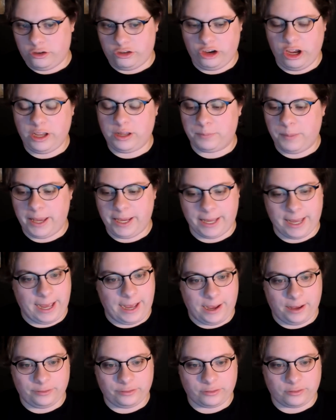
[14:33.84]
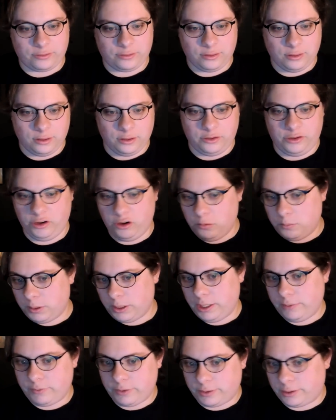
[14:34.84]
Jake Mega asks, do you
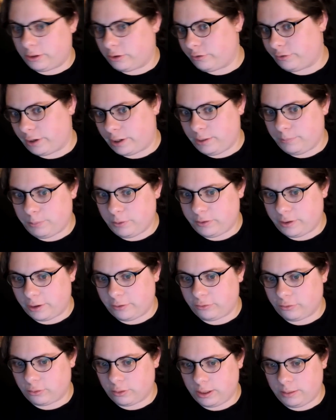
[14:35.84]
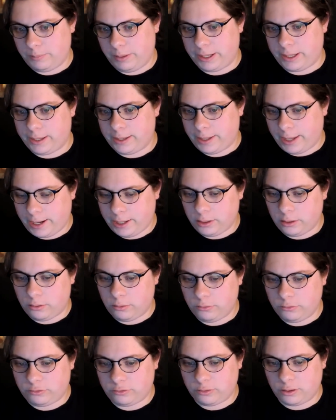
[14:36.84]
believe that there is any potential in making
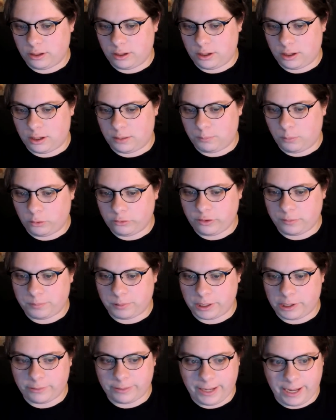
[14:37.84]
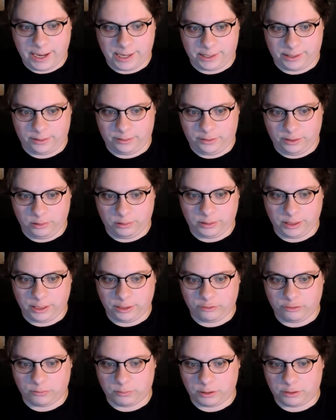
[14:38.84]
Halo's uh, multiplayer canon? Do you think
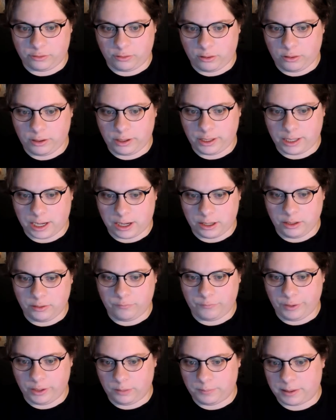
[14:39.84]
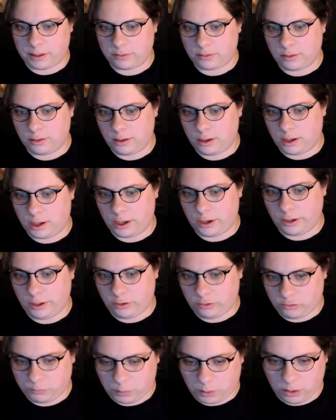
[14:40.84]
it should return, and how do you feel about uh,
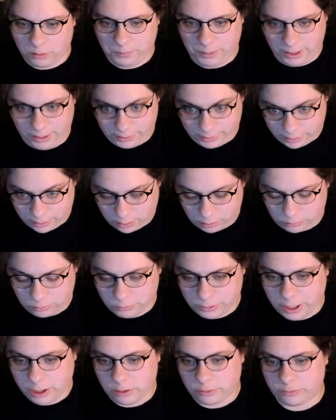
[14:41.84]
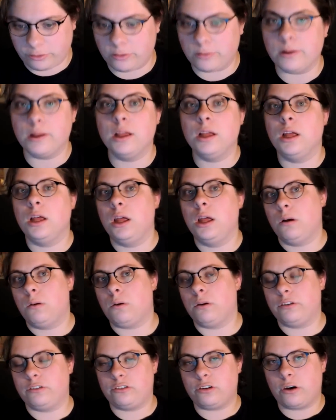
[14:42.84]
your Spartan being a canonical character?
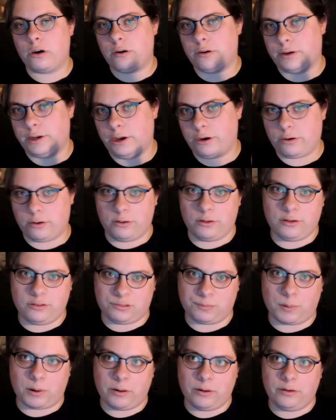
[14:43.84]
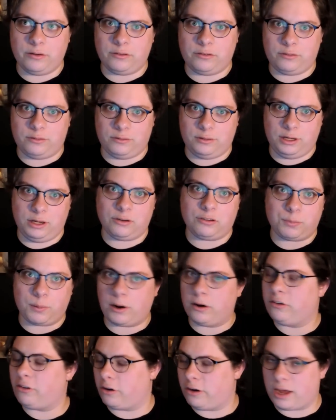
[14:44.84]
Well, to start, your the Spartans, your
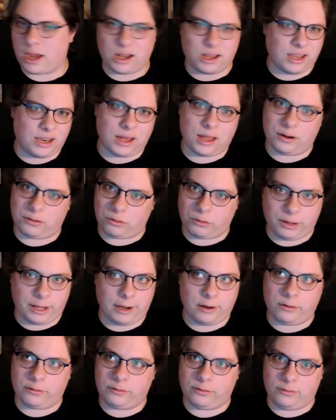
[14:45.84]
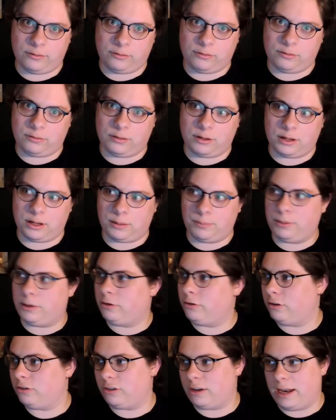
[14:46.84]
Spartans are not canonical characters. Um,
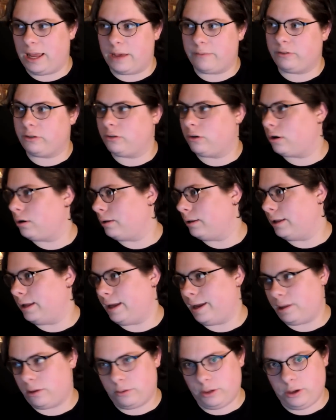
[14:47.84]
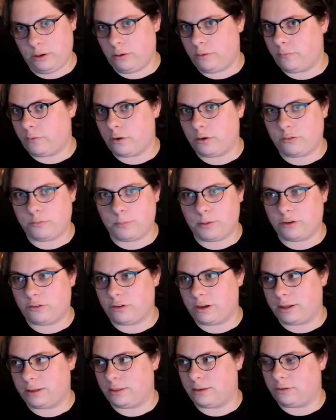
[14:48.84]
they're just an avatar in the Halo universe,
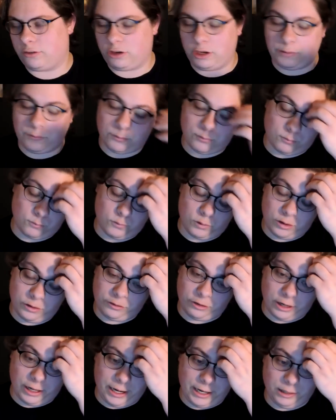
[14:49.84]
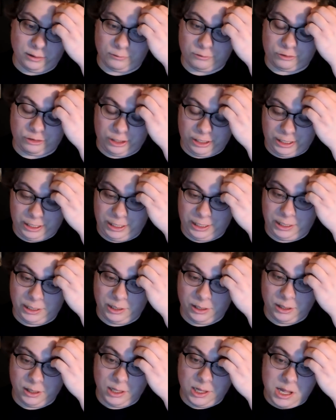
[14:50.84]
much like the Chief was in Halo
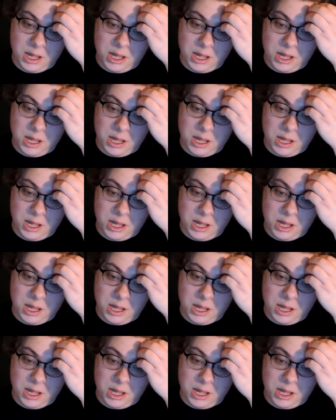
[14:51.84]
CE.